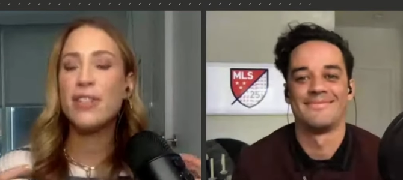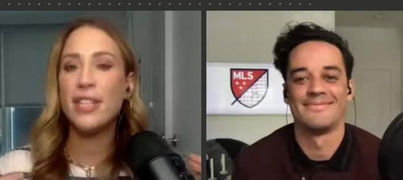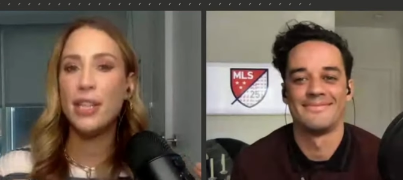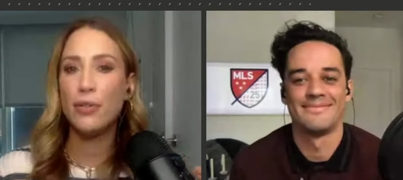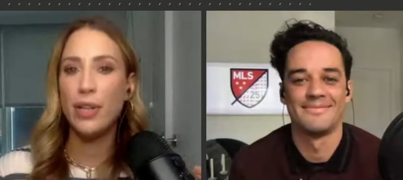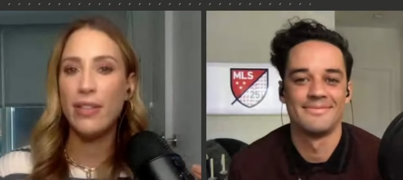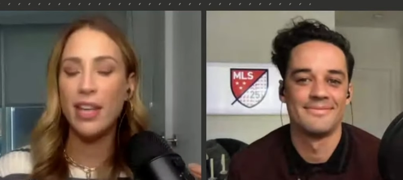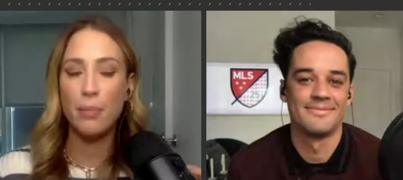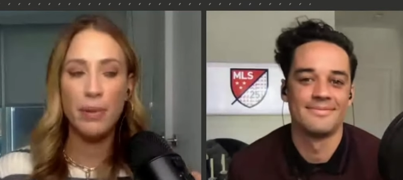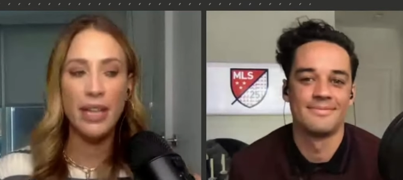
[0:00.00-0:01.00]
Speaker 1: of scenery
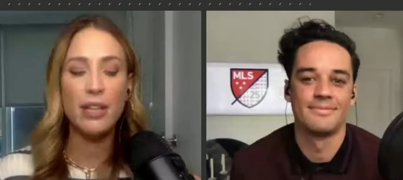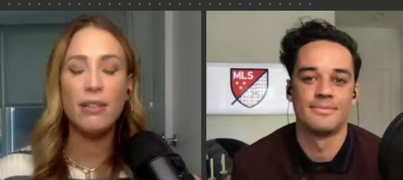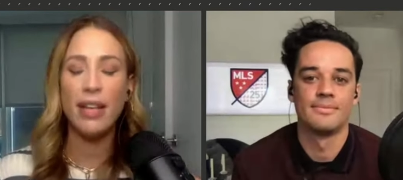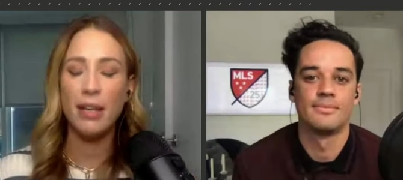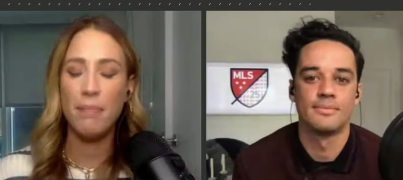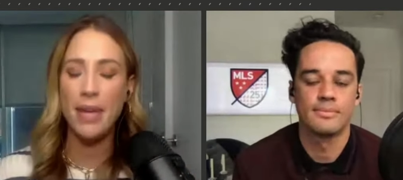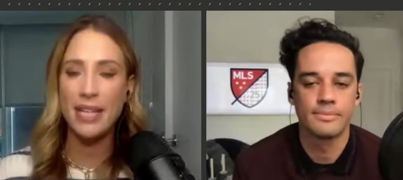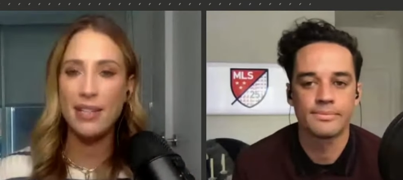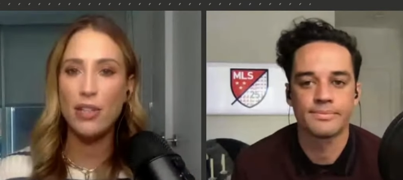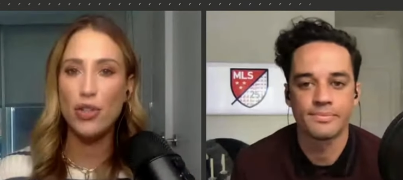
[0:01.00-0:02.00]
that a player like
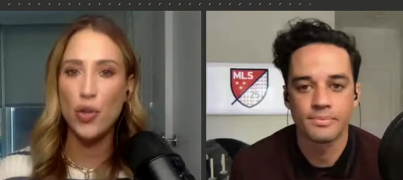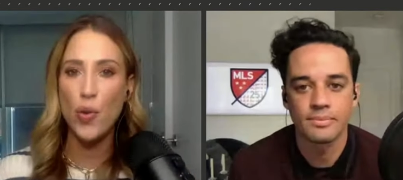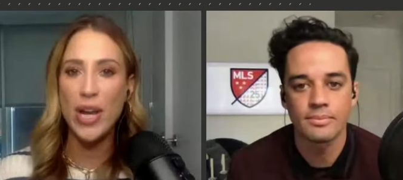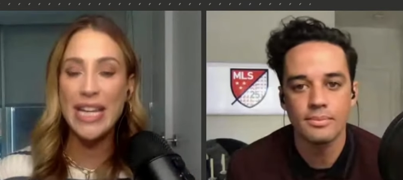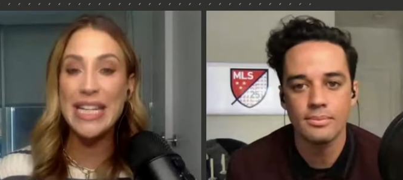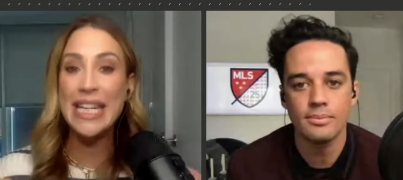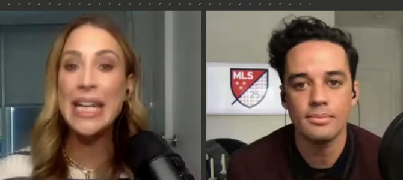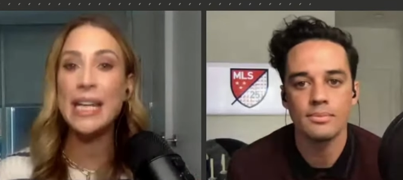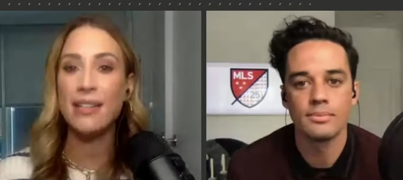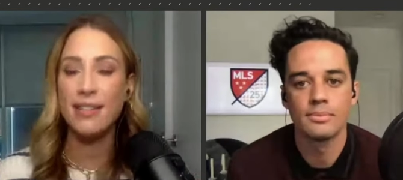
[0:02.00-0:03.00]
Mason Toye
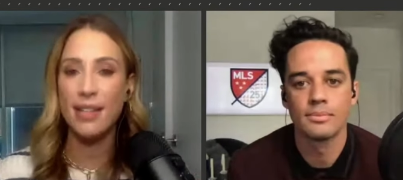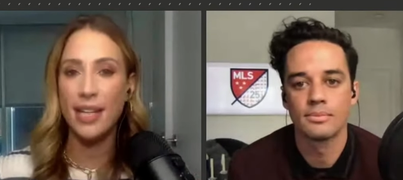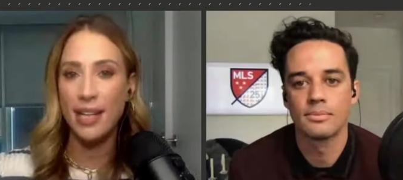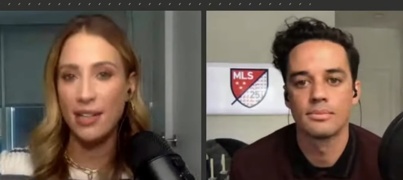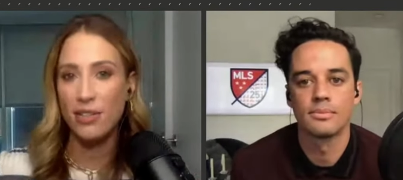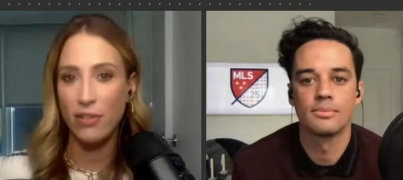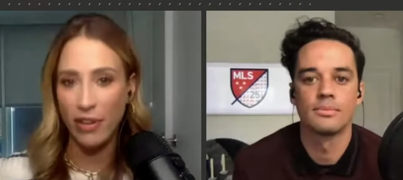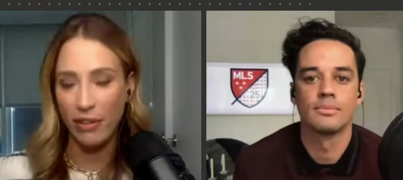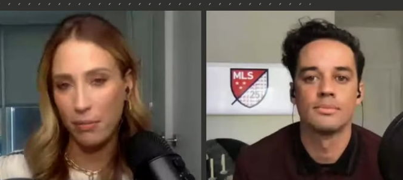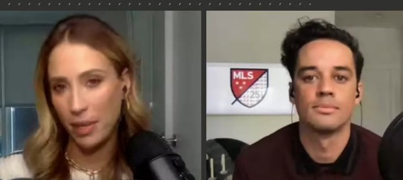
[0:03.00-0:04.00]
needs in his
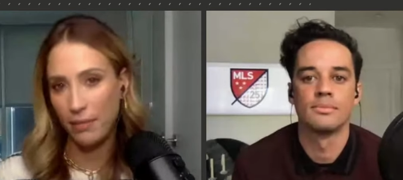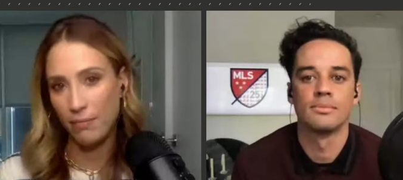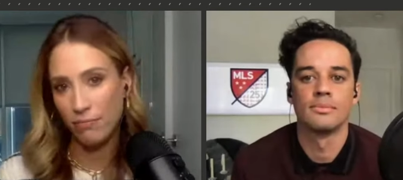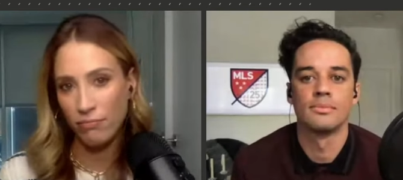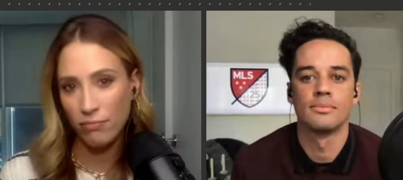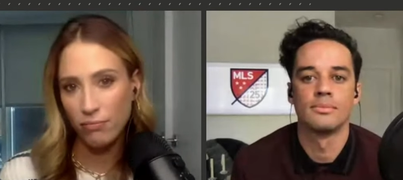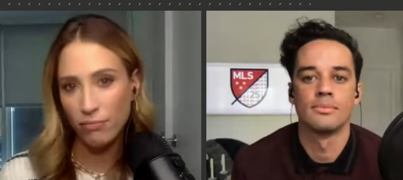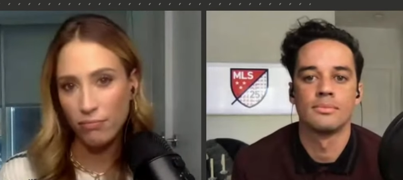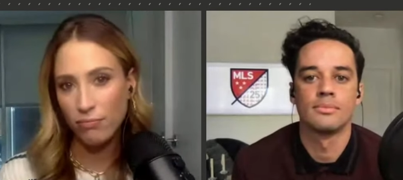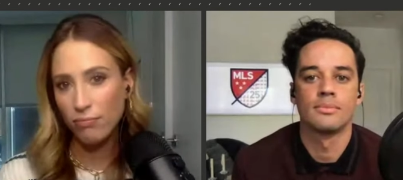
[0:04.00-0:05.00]
development?
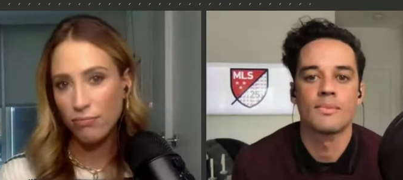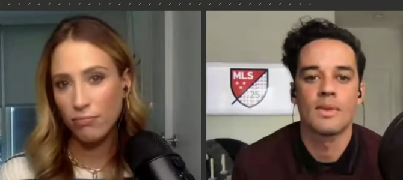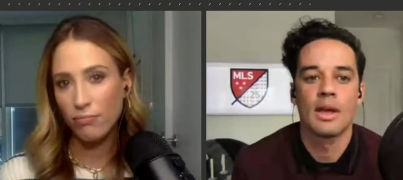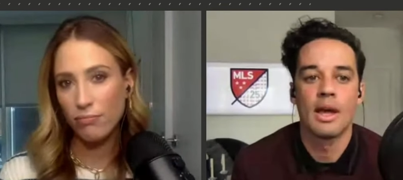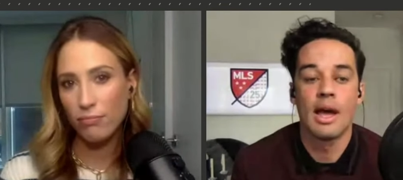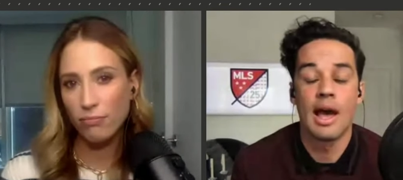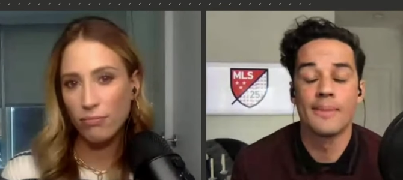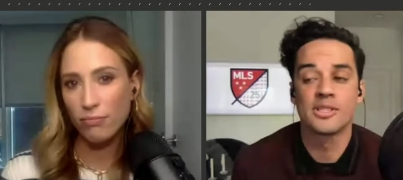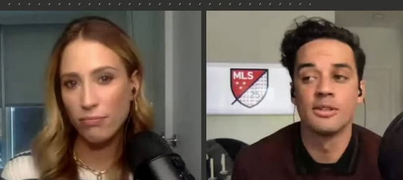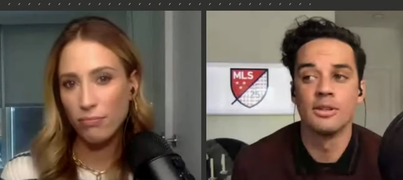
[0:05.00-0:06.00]

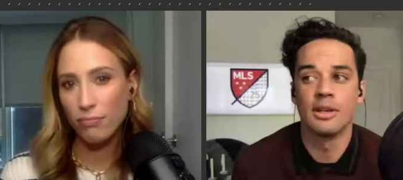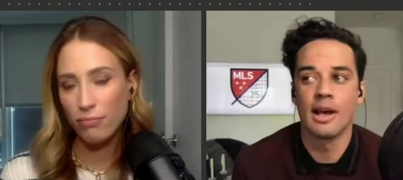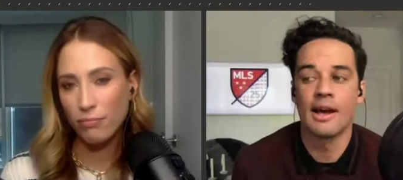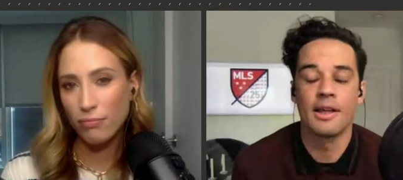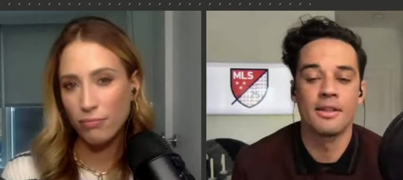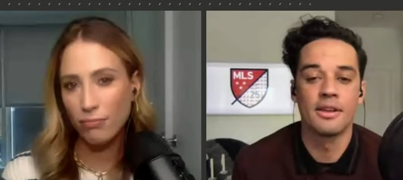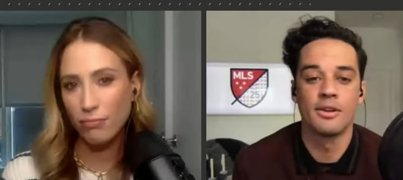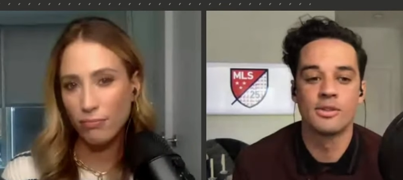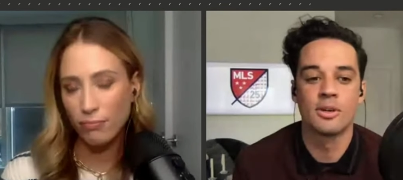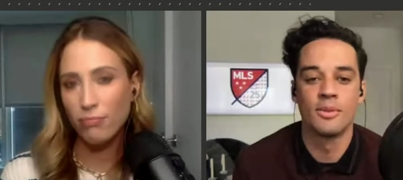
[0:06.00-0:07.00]
Speaker 2: Absolutely. I, I, think
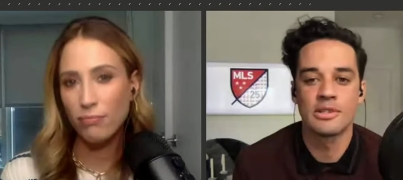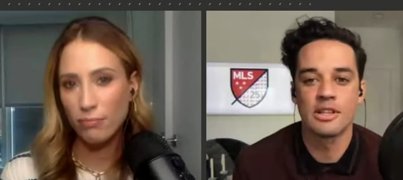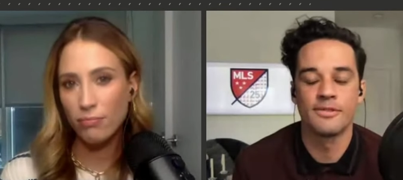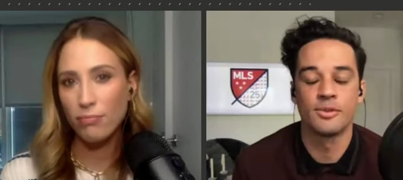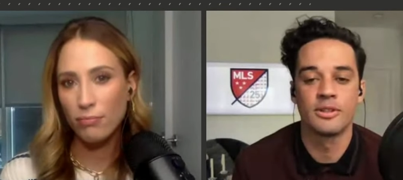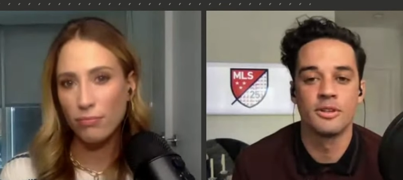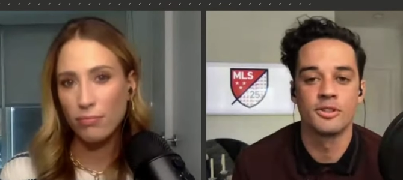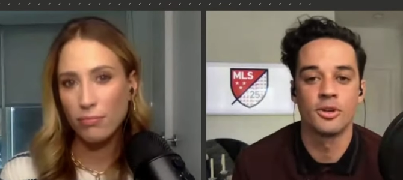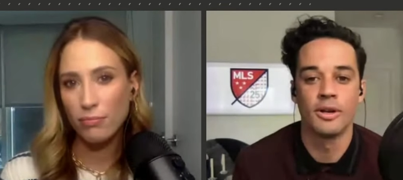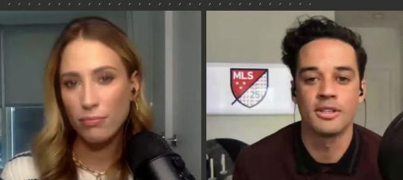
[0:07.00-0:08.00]
he was almost left with no
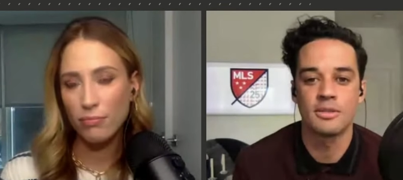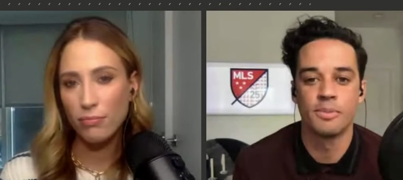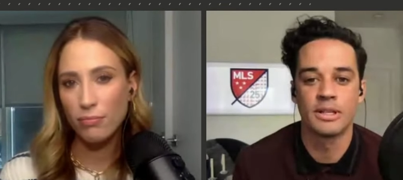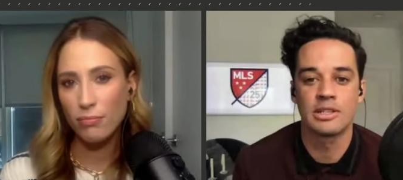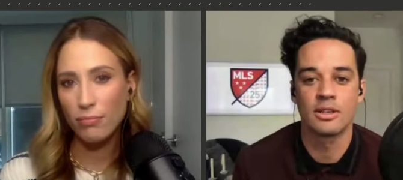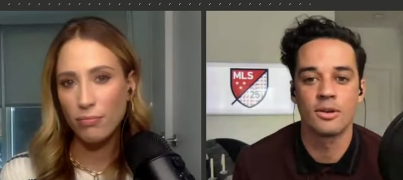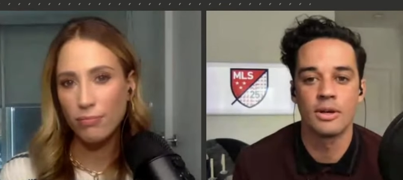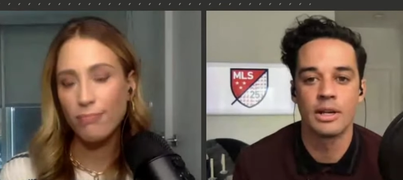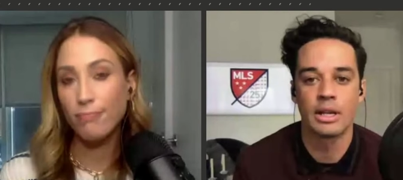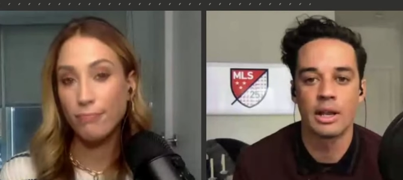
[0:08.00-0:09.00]
choice but to
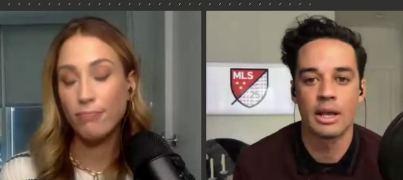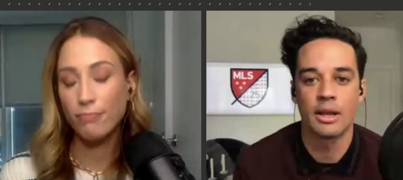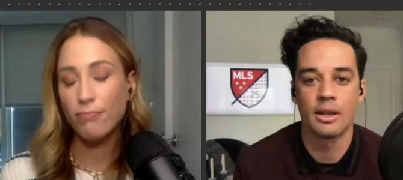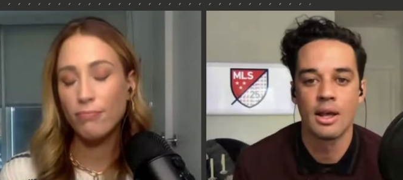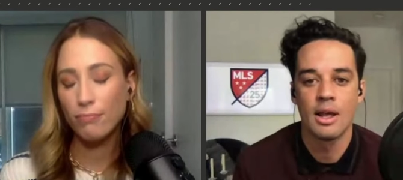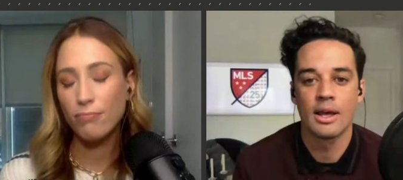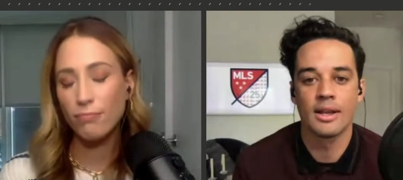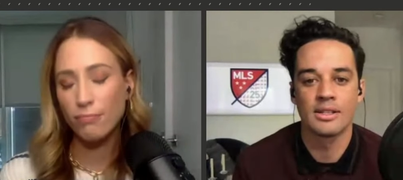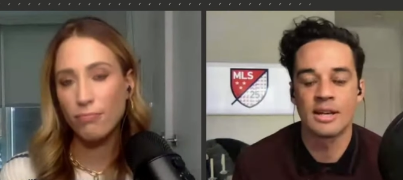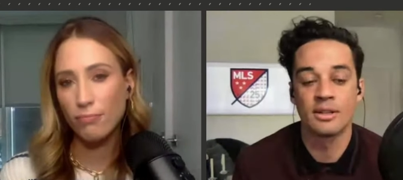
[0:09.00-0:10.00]
go in, mm-hmm. and, and,
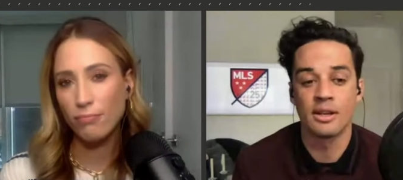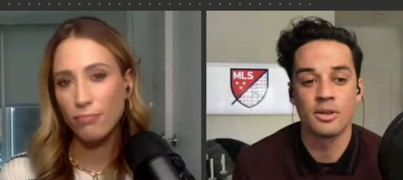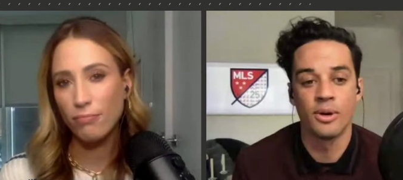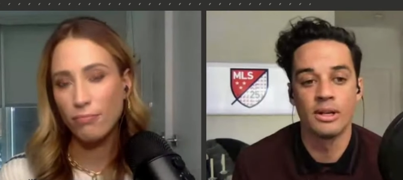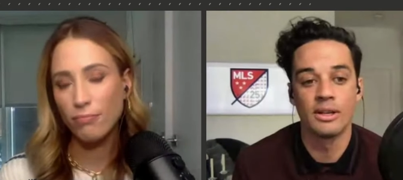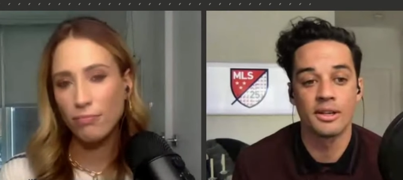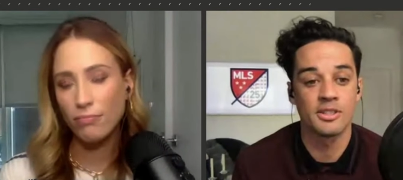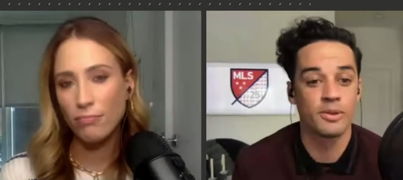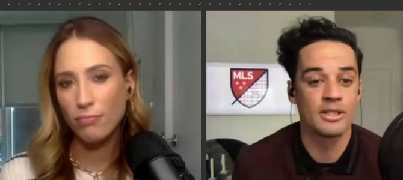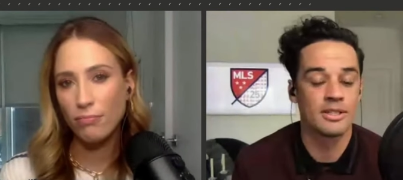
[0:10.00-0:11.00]
uh, it sounded like he went in and
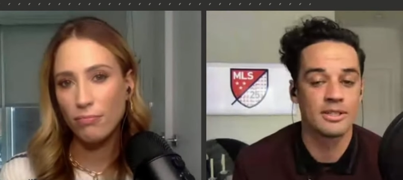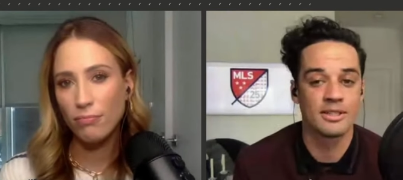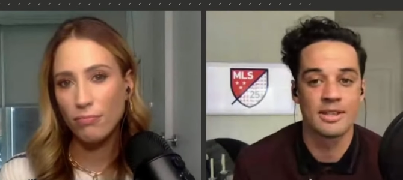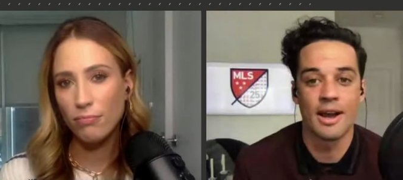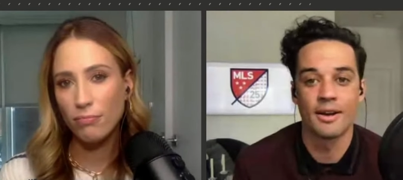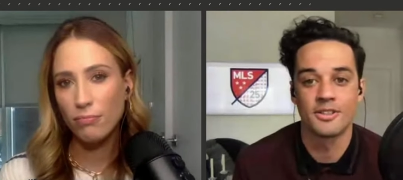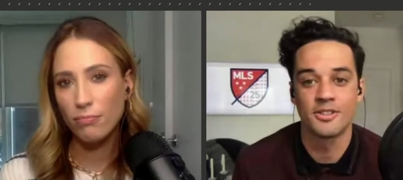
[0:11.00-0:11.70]
expressed his desire